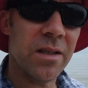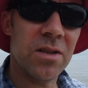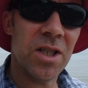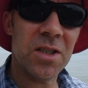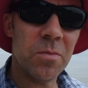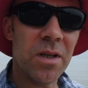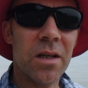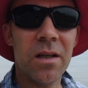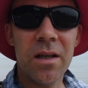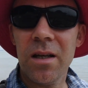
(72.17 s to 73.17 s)
There's just
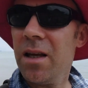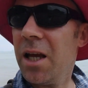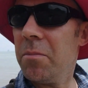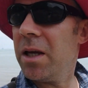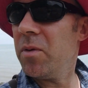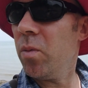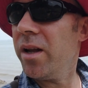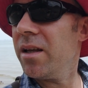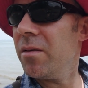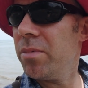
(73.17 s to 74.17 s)
me and maybe
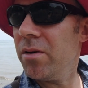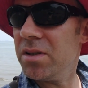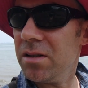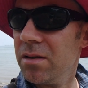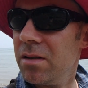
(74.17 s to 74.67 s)
one other person,